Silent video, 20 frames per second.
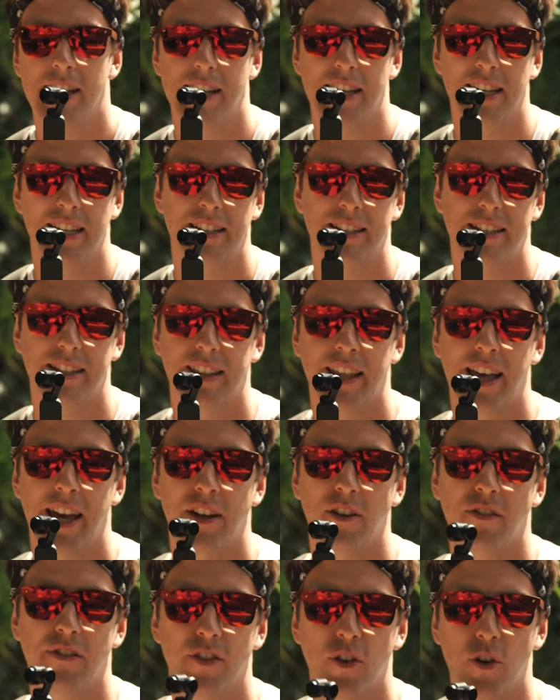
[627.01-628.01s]
is
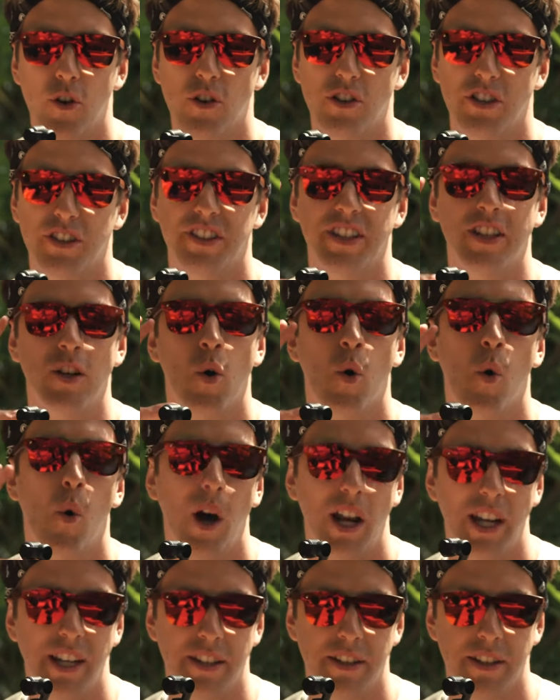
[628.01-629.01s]
that, of course, the
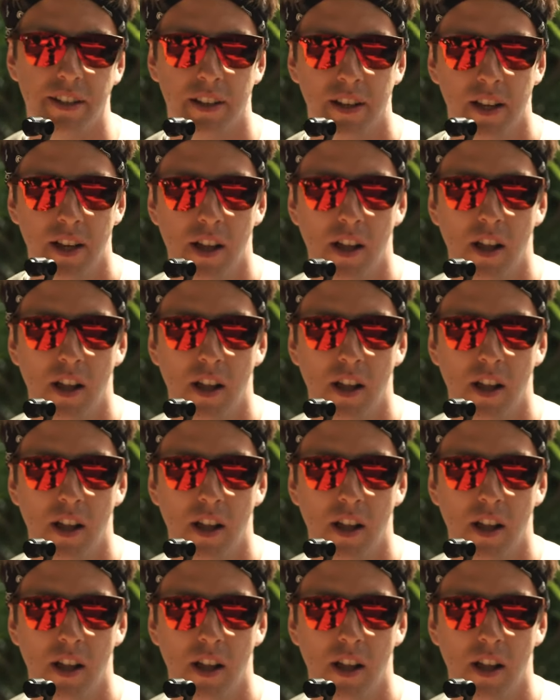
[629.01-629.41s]
quality,